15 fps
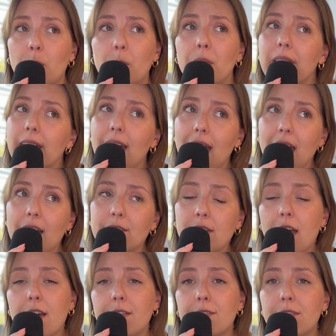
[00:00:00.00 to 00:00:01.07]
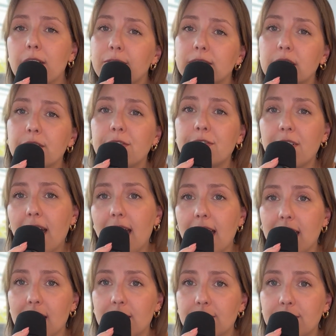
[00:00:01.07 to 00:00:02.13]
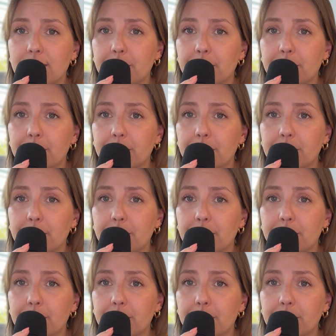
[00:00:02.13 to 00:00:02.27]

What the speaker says: We have 55